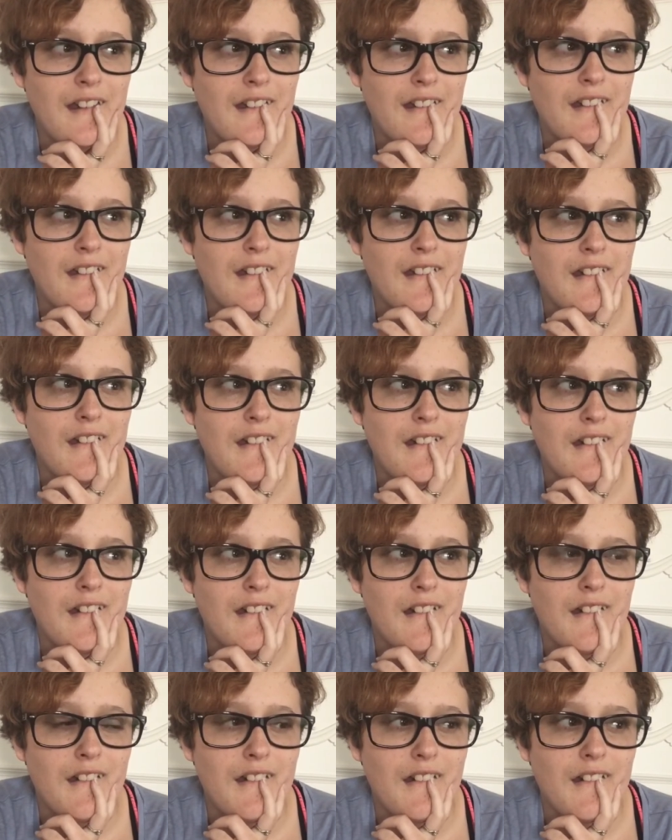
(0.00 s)

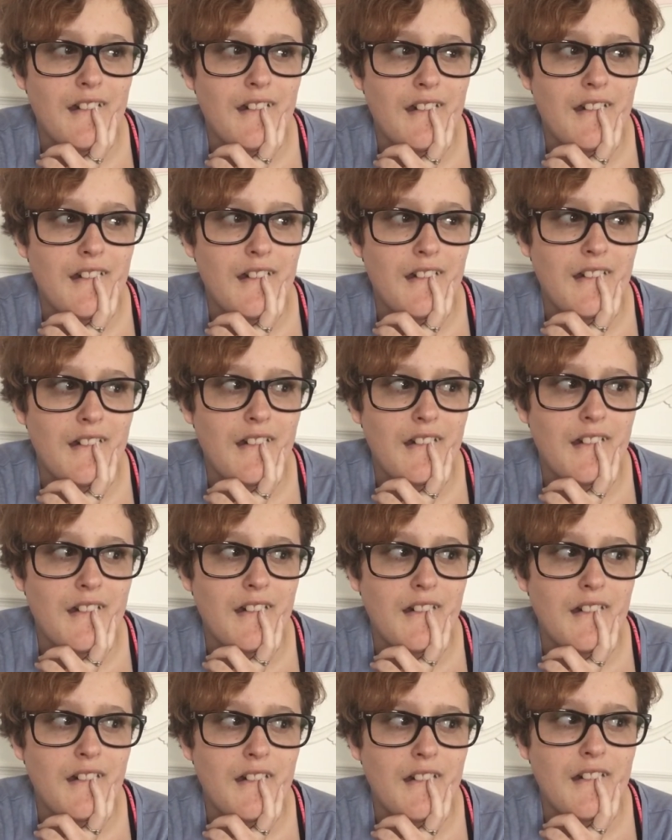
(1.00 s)

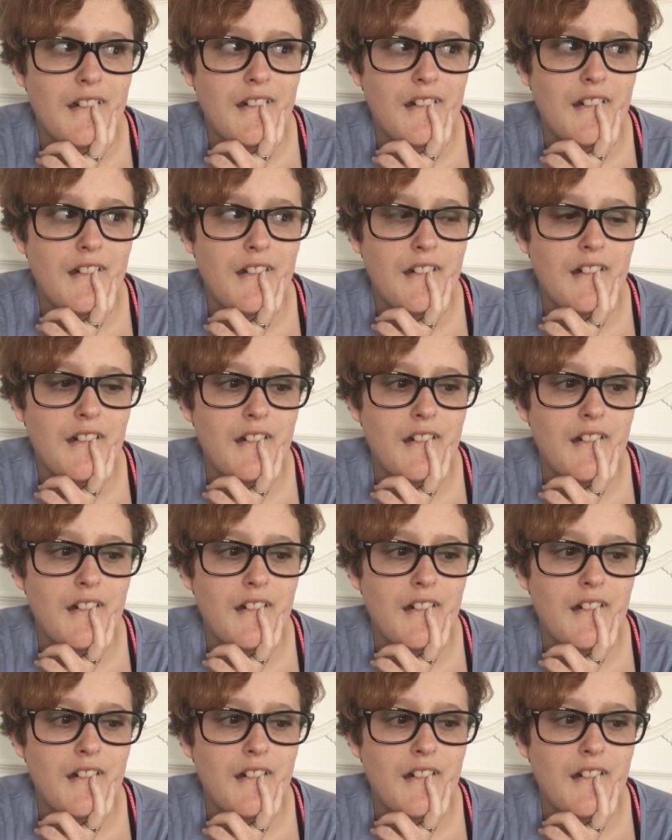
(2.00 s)
(no one is talking)